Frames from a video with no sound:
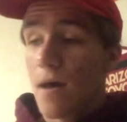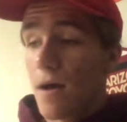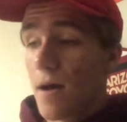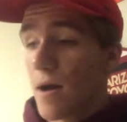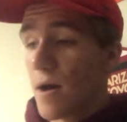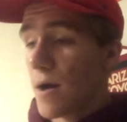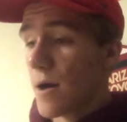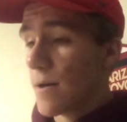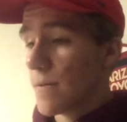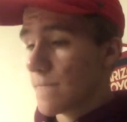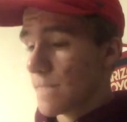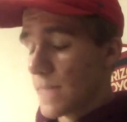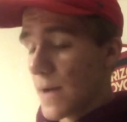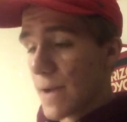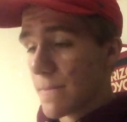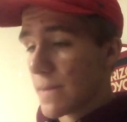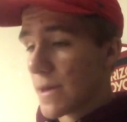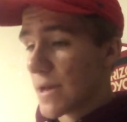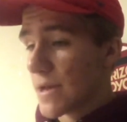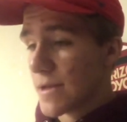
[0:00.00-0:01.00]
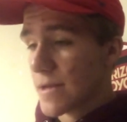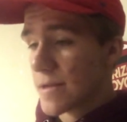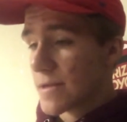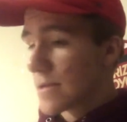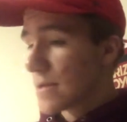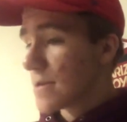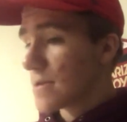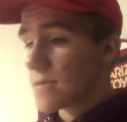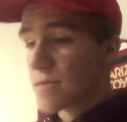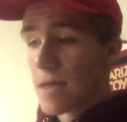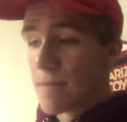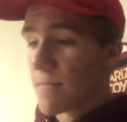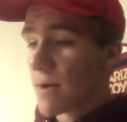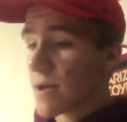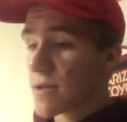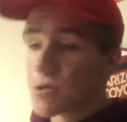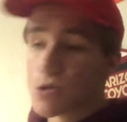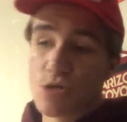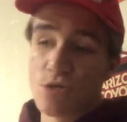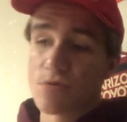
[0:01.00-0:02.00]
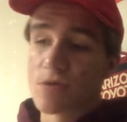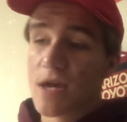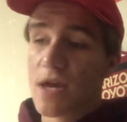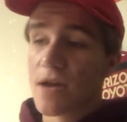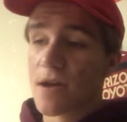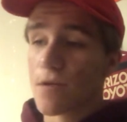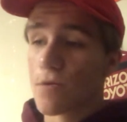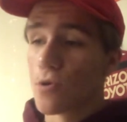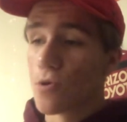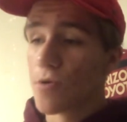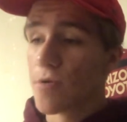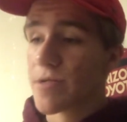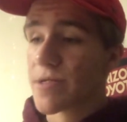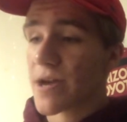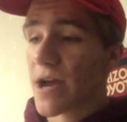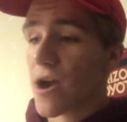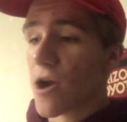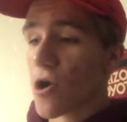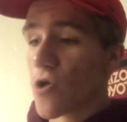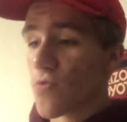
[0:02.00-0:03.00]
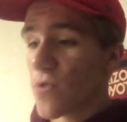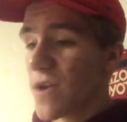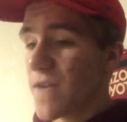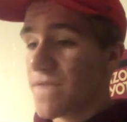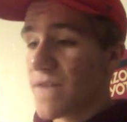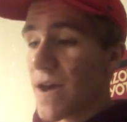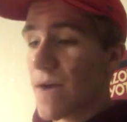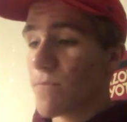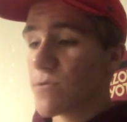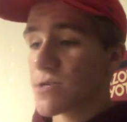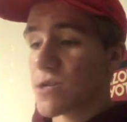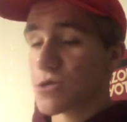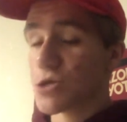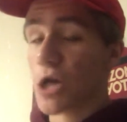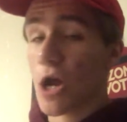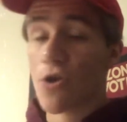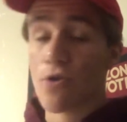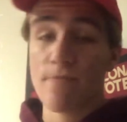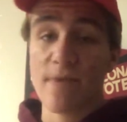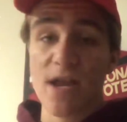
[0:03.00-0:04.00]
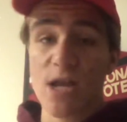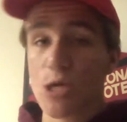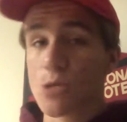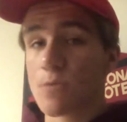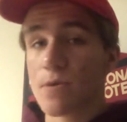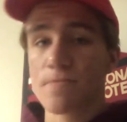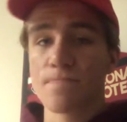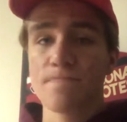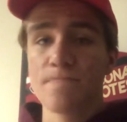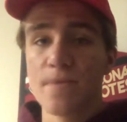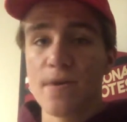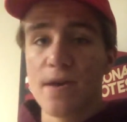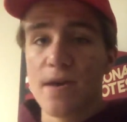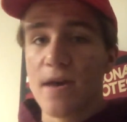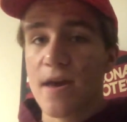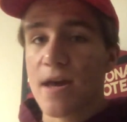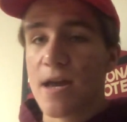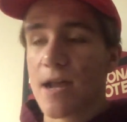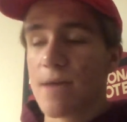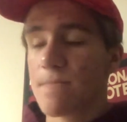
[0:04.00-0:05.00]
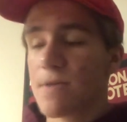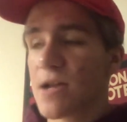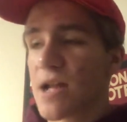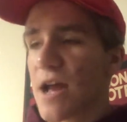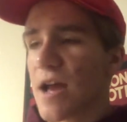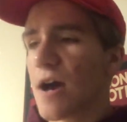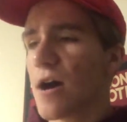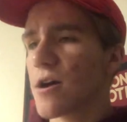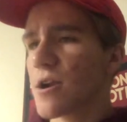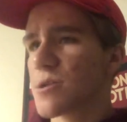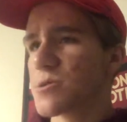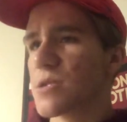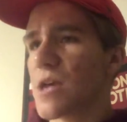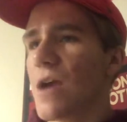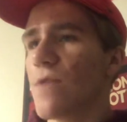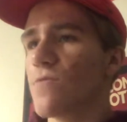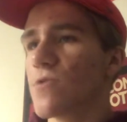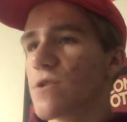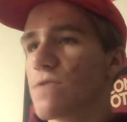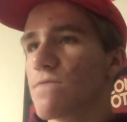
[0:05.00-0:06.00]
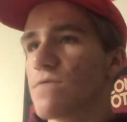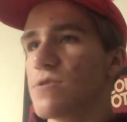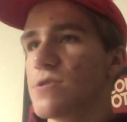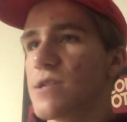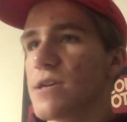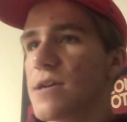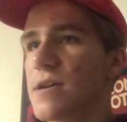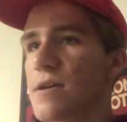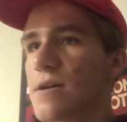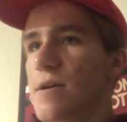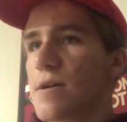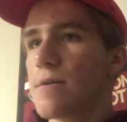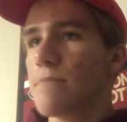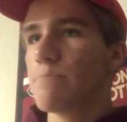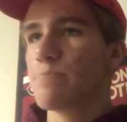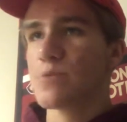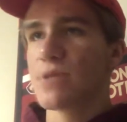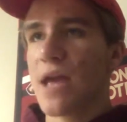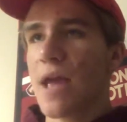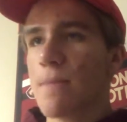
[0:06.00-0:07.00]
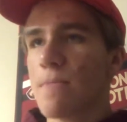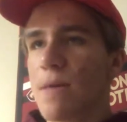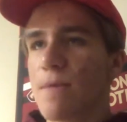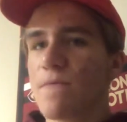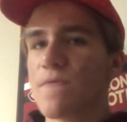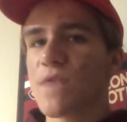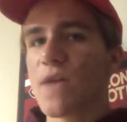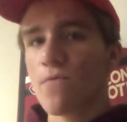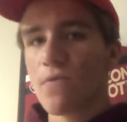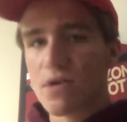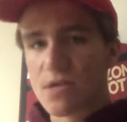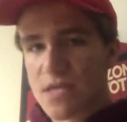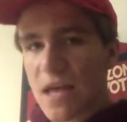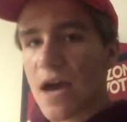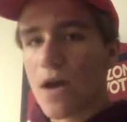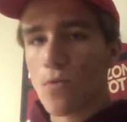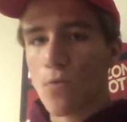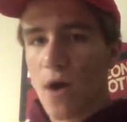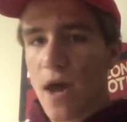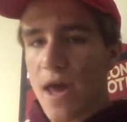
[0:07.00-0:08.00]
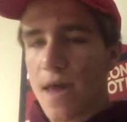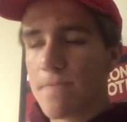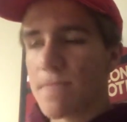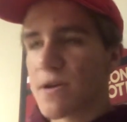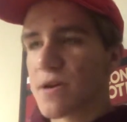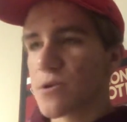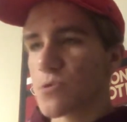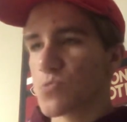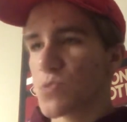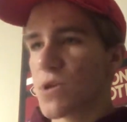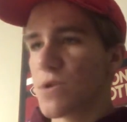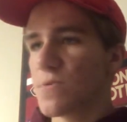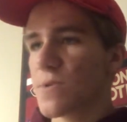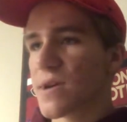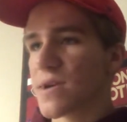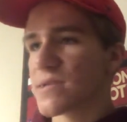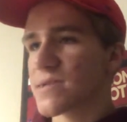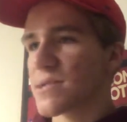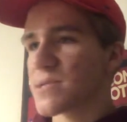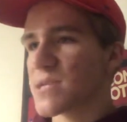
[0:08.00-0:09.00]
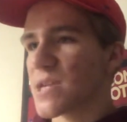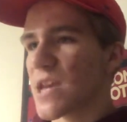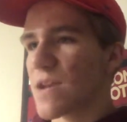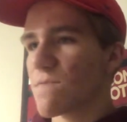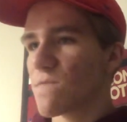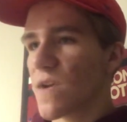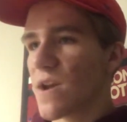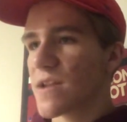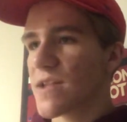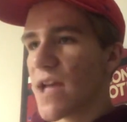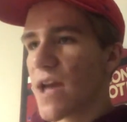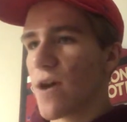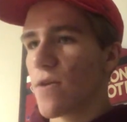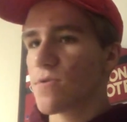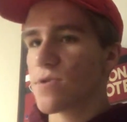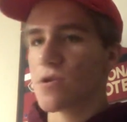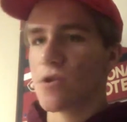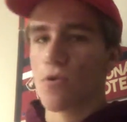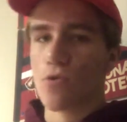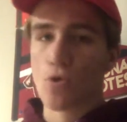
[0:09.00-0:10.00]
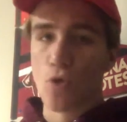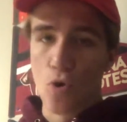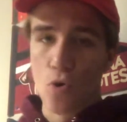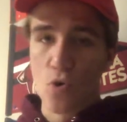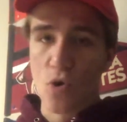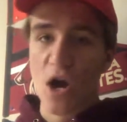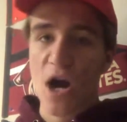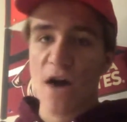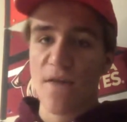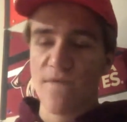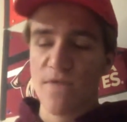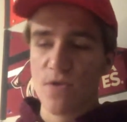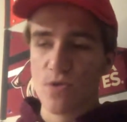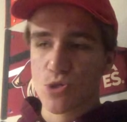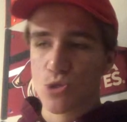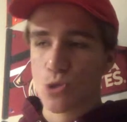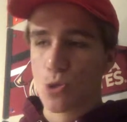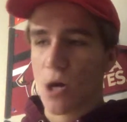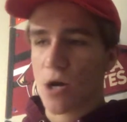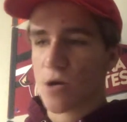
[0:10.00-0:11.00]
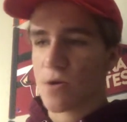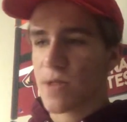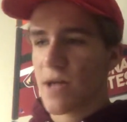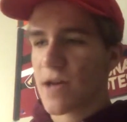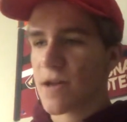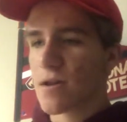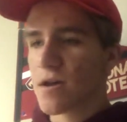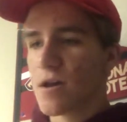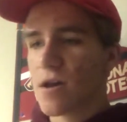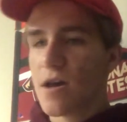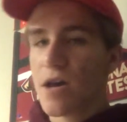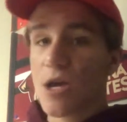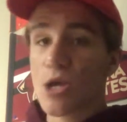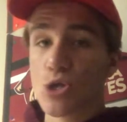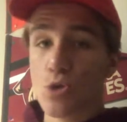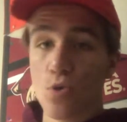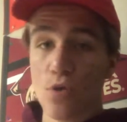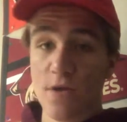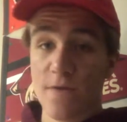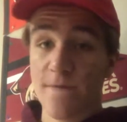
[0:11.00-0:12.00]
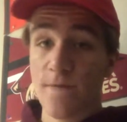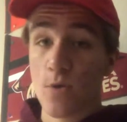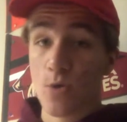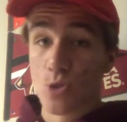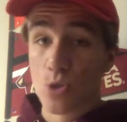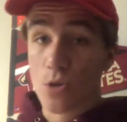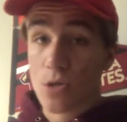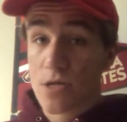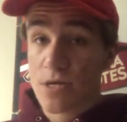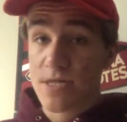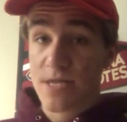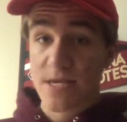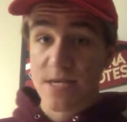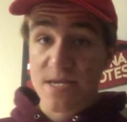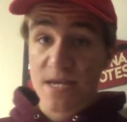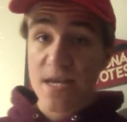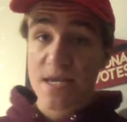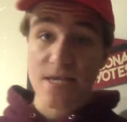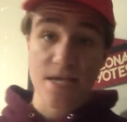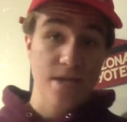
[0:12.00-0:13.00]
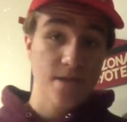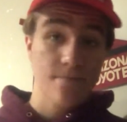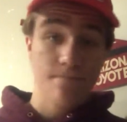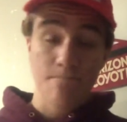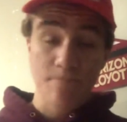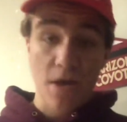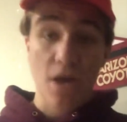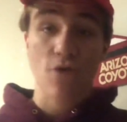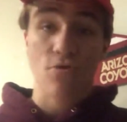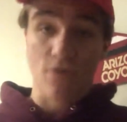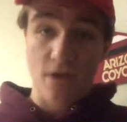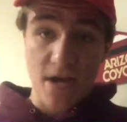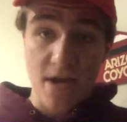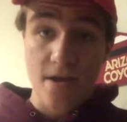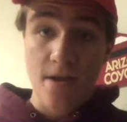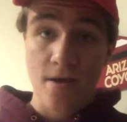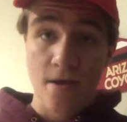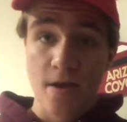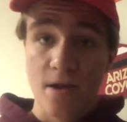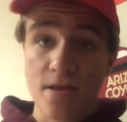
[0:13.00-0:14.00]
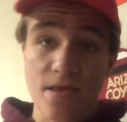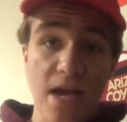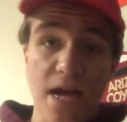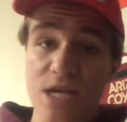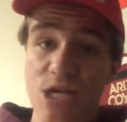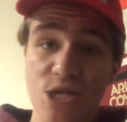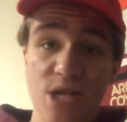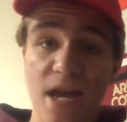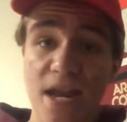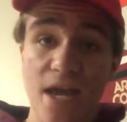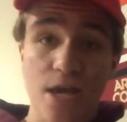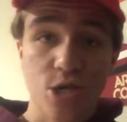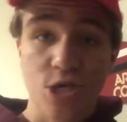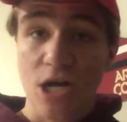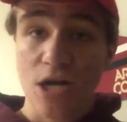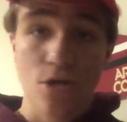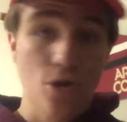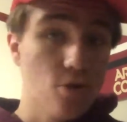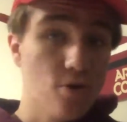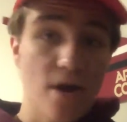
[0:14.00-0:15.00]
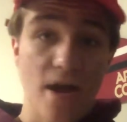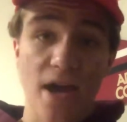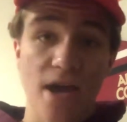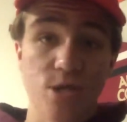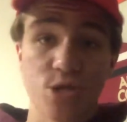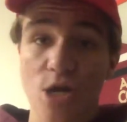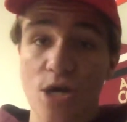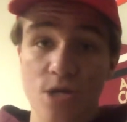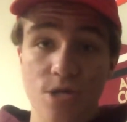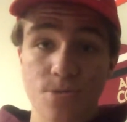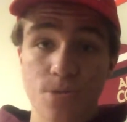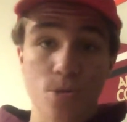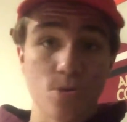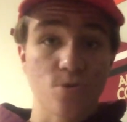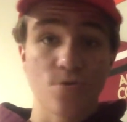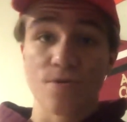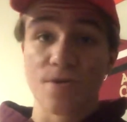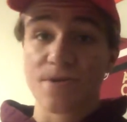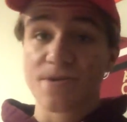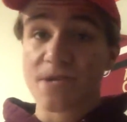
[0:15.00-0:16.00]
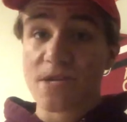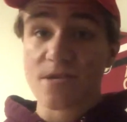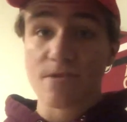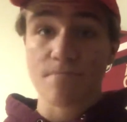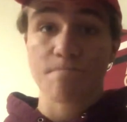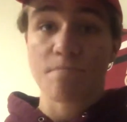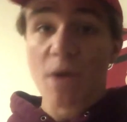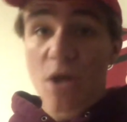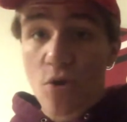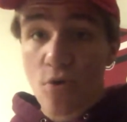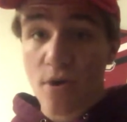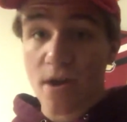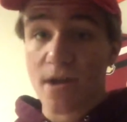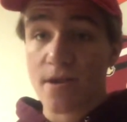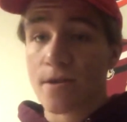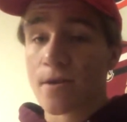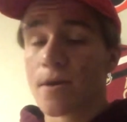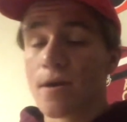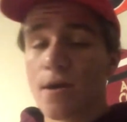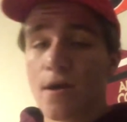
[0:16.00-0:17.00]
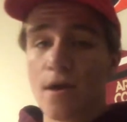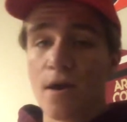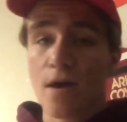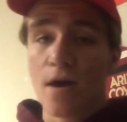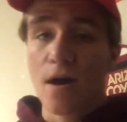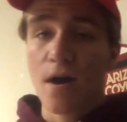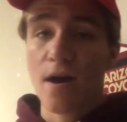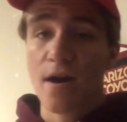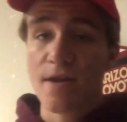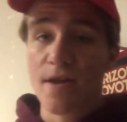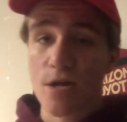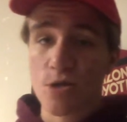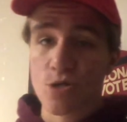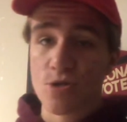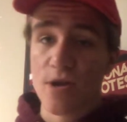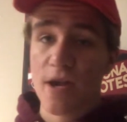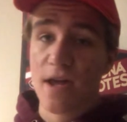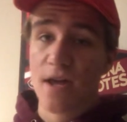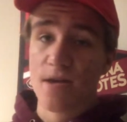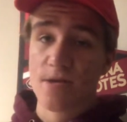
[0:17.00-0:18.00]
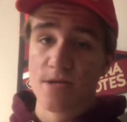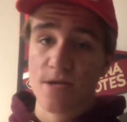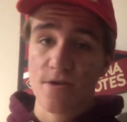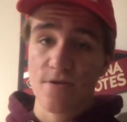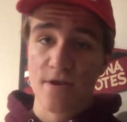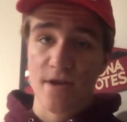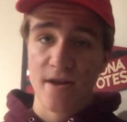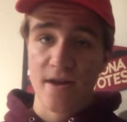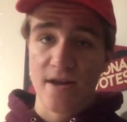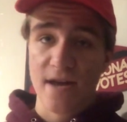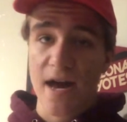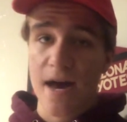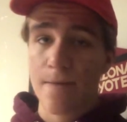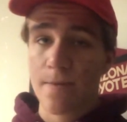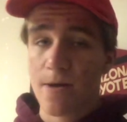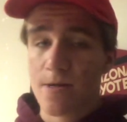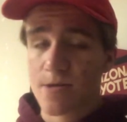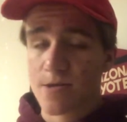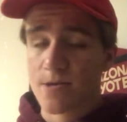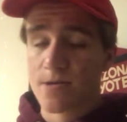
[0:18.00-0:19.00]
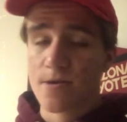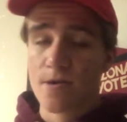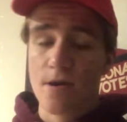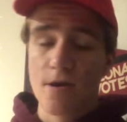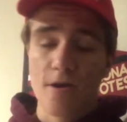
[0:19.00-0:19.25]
I mean, they might just take a whole entire revamp with this general management. And, I mean, I wouldn't really blame them if they went that way, because when you look at the team right now, you know, Cole Caulfield struggling. He scored his first goal of the season, period. Not just NHL or AHL, his first goal of the season, period. Yesterday against the Utica Comets.